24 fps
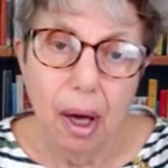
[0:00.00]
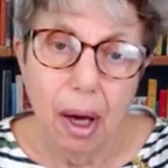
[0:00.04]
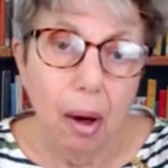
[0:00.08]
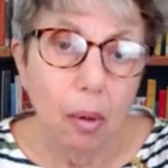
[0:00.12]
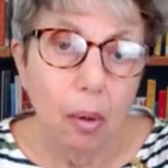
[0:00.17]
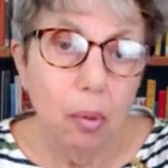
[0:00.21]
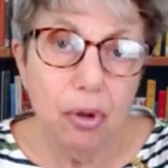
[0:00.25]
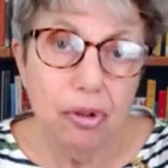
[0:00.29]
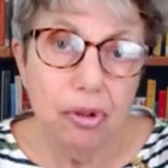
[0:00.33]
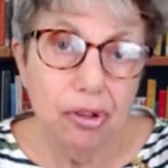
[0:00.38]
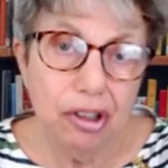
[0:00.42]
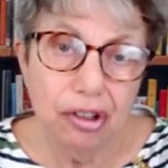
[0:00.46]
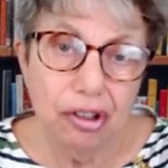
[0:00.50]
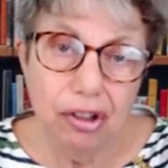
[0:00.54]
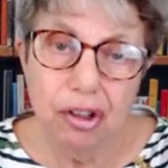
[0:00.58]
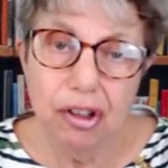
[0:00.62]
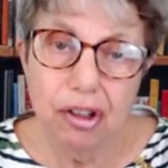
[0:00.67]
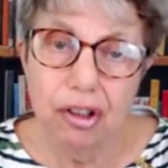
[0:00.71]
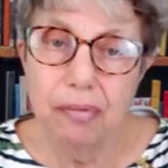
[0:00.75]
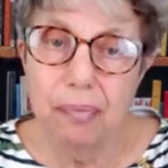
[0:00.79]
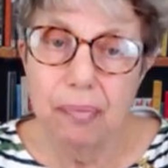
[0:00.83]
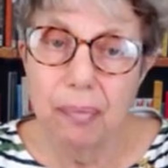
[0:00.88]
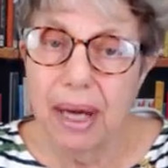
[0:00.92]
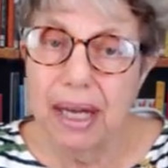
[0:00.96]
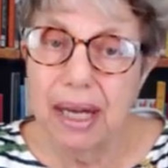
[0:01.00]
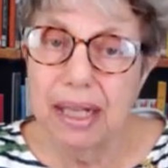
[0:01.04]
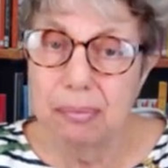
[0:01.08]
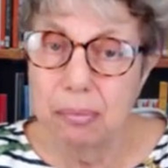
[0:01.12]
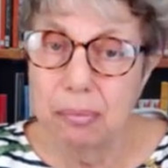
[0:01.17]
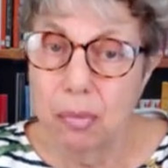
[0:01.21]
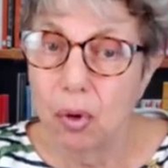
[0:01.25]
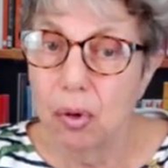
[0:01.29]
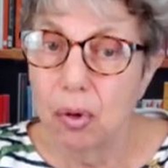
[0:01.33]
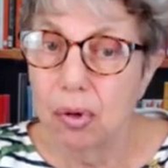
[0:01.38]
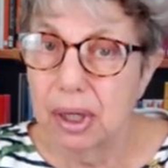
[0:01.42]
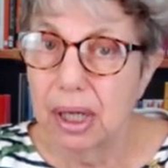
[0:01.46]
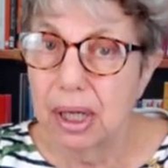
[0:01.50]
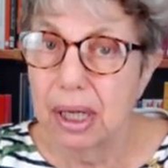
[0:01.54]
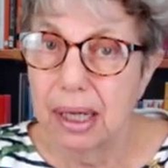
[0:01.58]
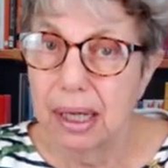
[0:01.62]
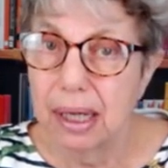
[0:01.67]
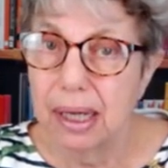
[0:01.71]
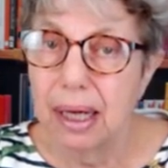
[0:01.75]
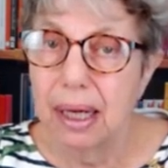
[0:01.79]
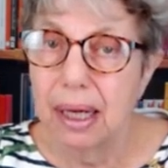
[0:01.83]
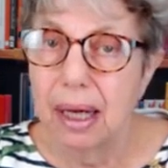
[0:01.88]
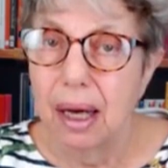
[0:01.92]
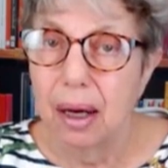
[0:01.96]
What I should have made more
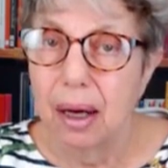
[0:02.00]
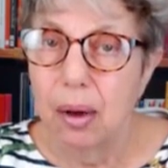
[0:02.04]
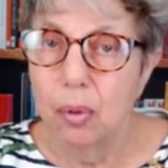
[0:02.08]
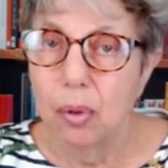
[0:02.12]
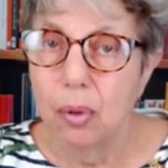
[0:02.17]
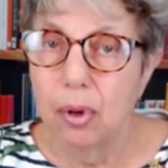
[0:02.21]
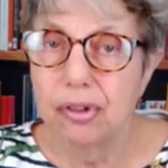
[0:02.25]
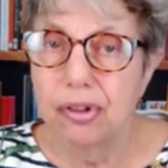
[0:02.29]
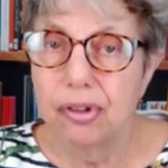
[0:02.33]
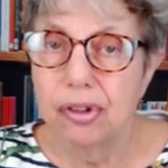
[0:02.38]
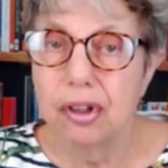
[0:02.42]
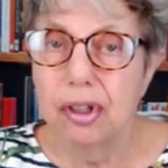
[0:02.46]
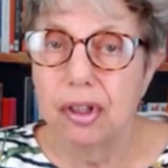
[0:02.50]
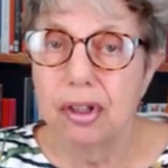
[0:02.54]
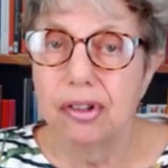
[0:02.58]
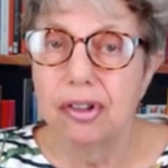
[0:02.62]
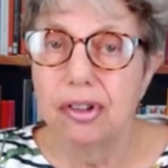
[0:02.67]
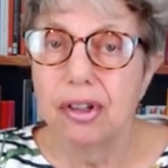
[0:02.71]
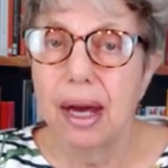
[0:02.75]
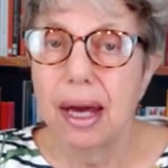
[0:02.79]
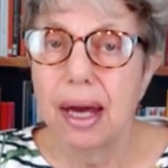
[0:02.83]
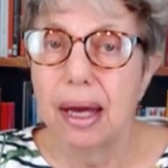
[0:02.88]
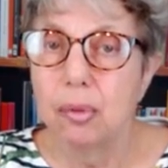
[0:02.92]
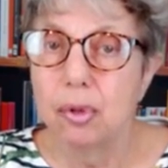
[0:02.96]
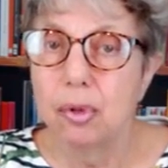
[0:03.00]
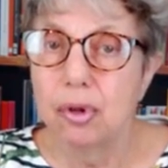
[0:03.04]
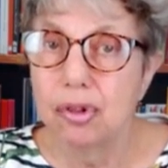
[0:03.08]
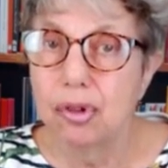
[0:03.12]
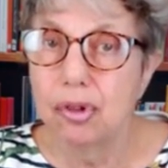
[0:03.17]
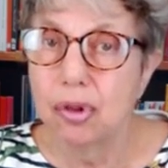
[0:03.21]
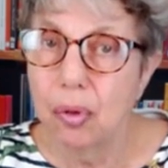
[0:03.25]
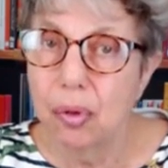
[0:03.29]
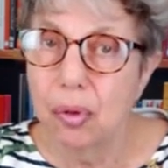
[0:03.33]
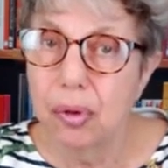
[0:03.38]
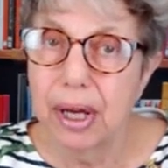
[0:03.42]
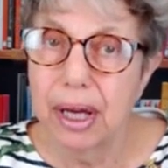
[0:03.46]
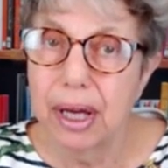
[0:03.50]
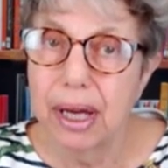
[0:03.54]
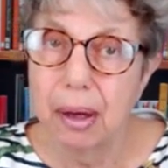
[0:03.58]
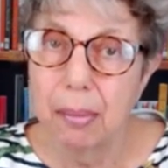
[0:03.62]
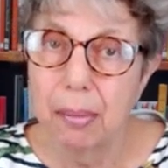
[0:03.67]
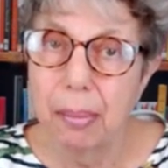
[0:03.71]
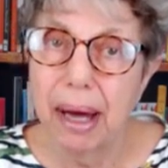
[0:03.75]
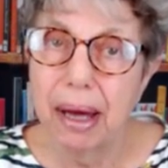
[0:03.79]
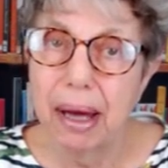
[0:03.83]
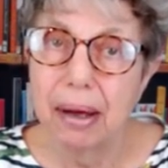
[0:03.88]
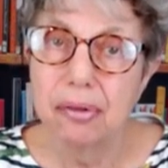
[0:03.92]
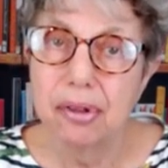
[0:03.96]
clear was that I was talking
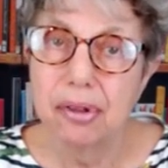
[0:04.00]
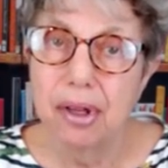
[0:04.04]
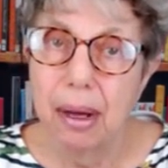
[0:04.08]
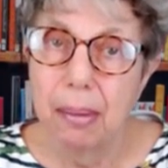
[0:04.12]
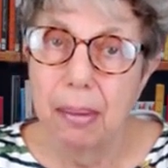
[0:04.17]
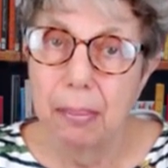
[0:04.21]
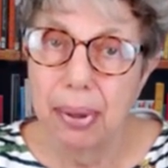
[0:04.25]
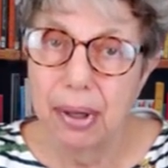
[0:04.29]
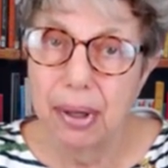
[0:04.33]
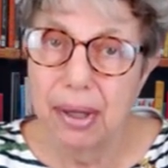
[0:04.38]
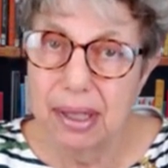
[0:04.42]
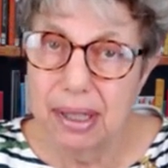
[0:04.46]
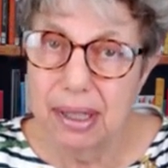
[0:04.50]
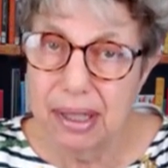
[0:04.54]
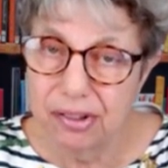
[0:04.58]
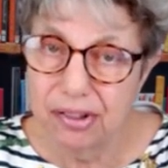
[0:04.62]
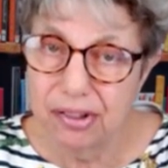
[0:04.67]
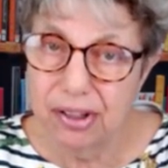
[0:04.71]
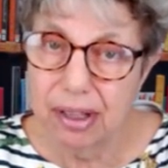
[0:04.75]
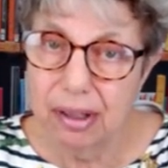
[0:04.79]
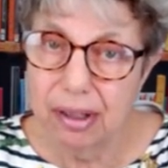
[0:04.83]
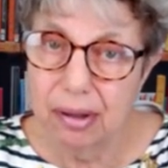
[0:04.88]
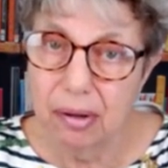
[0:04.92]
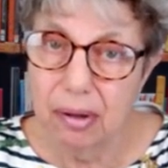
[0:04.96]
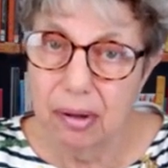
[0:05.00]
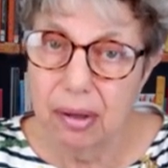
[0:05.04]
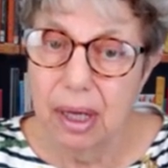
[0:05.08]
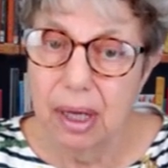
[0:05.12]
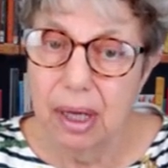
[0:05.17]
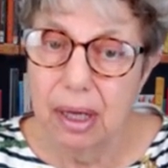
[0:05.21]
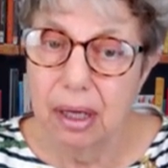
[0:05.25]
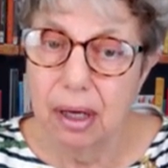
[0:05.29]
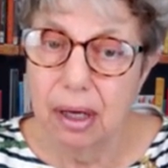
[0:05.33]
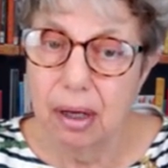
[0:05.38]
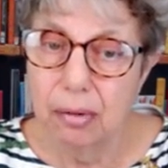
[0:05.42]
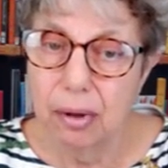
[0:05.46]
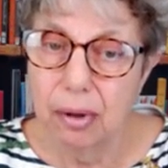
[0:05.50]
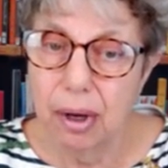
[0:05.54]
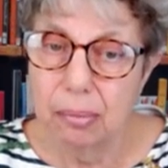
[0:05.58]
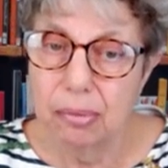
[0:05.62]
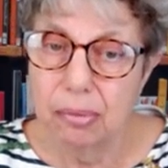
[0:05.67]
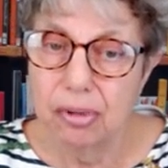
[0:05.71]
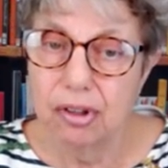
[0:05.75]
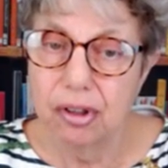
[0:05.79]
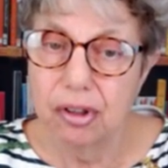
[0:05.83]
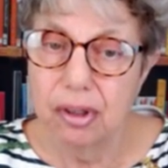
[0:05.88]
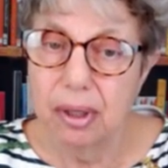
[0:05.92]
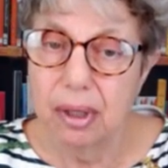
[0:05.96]
about political
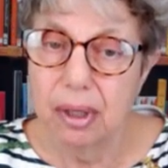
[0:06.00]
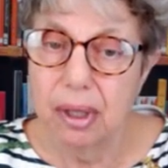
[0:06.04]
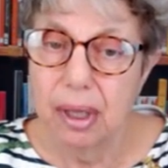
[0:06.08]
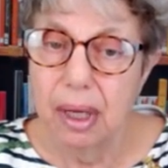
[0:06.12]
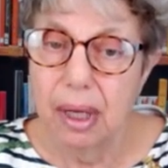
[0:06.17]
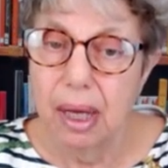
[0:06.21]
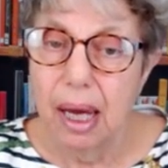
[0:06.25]
corruption.